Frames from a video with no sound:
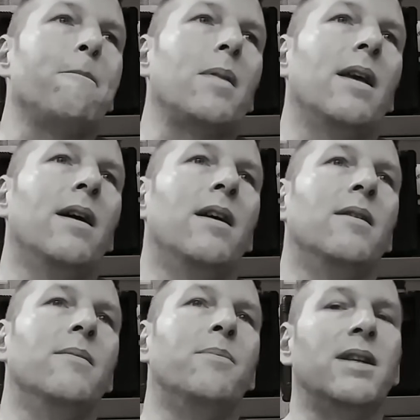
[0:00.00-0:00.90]

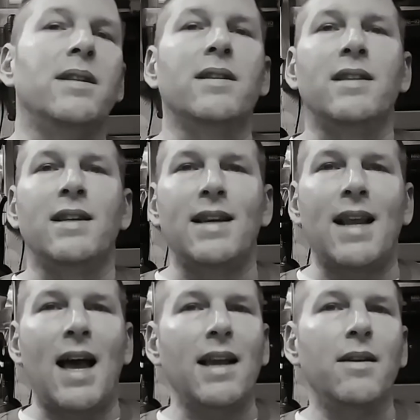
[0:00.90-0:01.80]
But it does
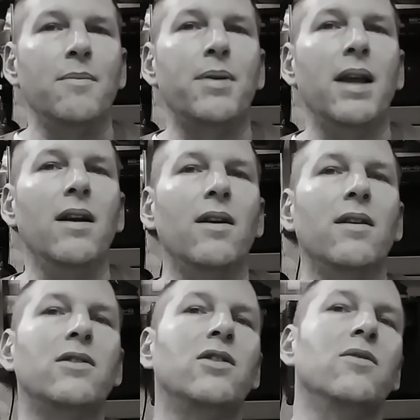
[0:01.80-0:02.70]
not
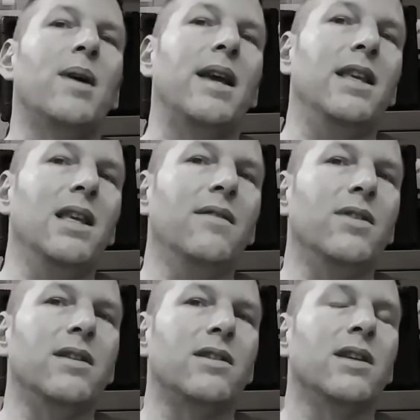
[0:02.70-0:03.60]
compare to my
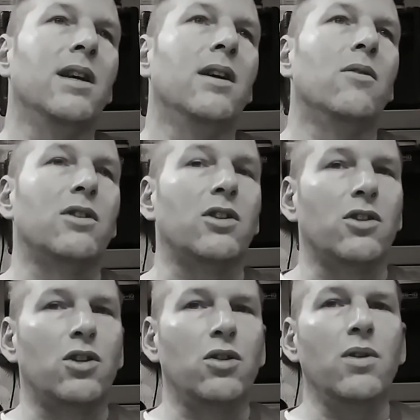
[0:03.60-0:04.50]
Evies, which are
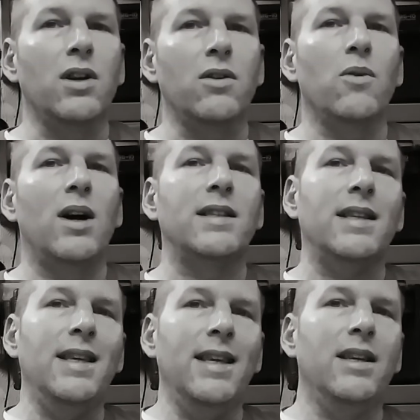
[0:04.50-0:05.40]
200 watts
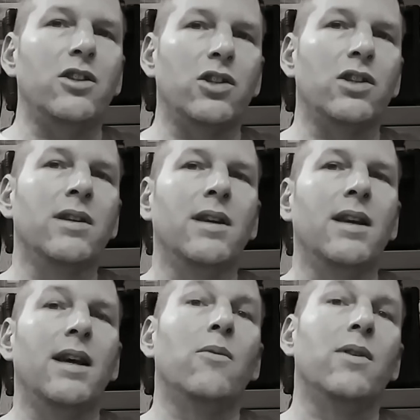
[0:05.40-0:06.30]
each,
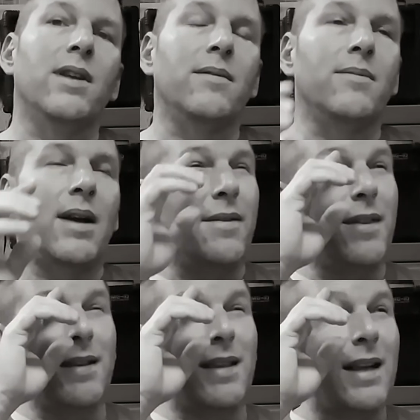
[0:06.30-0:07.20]
with I
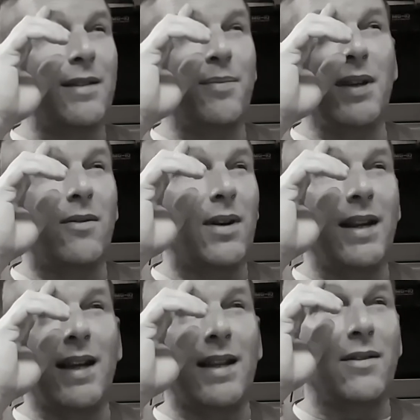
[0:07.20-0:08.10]
think the SPL
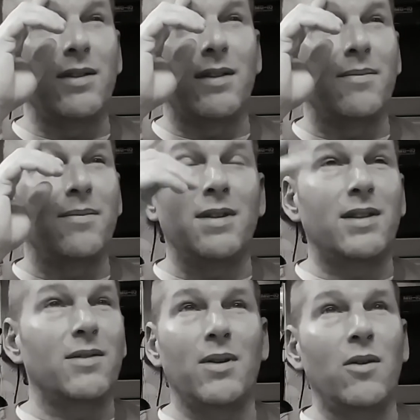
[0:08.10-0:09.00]
rating on those
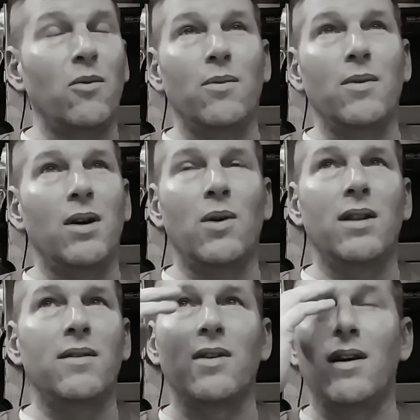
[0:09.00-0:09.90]
it's well
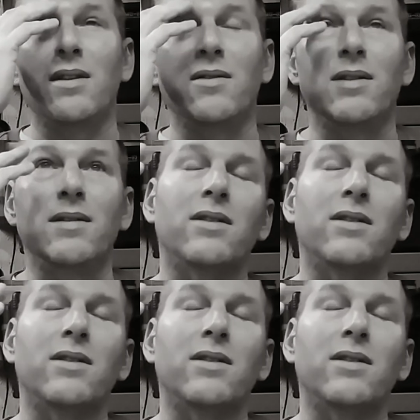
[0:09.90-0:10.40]
over 100.